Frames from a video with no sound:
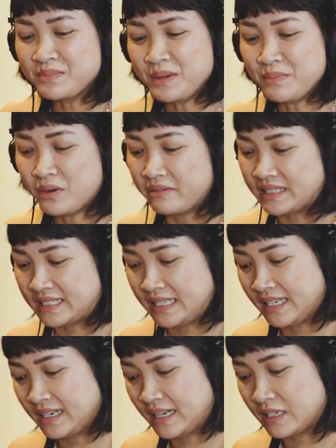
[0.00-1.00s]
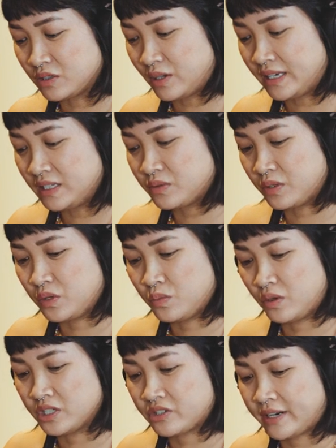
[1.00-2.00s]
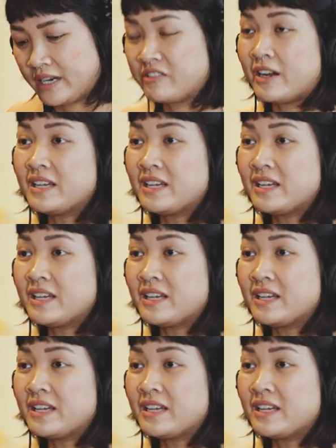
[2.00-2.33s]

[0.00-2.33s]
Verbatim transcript: it's a bit more resilient lah. So at least when you wash, right, it